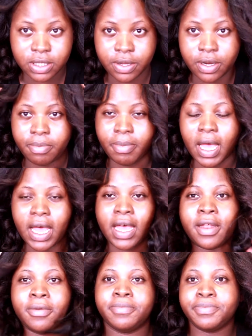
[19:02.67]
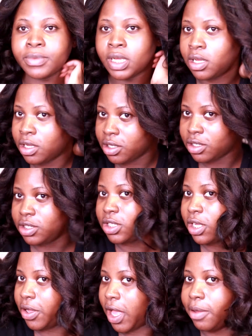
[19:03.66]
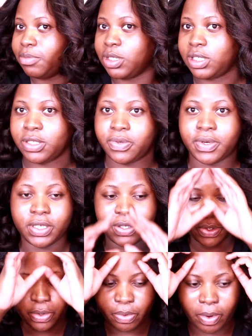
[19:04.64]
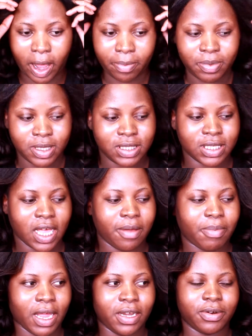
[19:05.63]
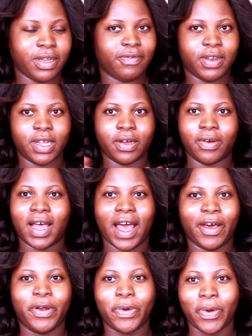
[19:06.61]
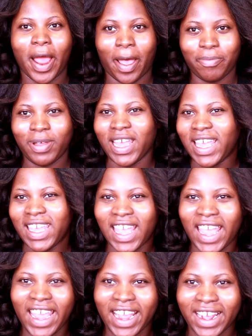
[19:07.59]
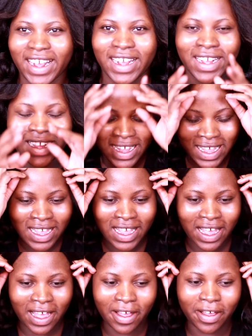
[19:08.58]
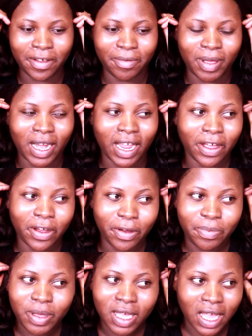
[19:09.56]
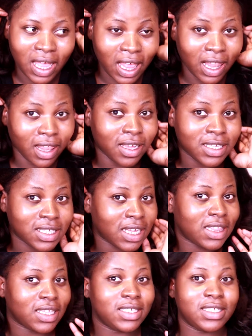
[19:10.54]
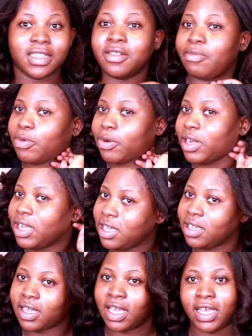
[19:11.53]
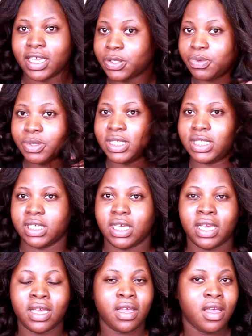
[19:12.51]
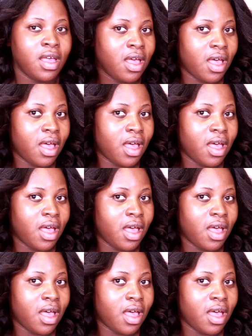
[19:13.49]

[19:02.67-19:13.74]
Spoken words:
to go to bed. So I'm just going to wrap this up. I don't even know how to wrap my hair. And I hope it looks like this in the morning. I guess we'll see.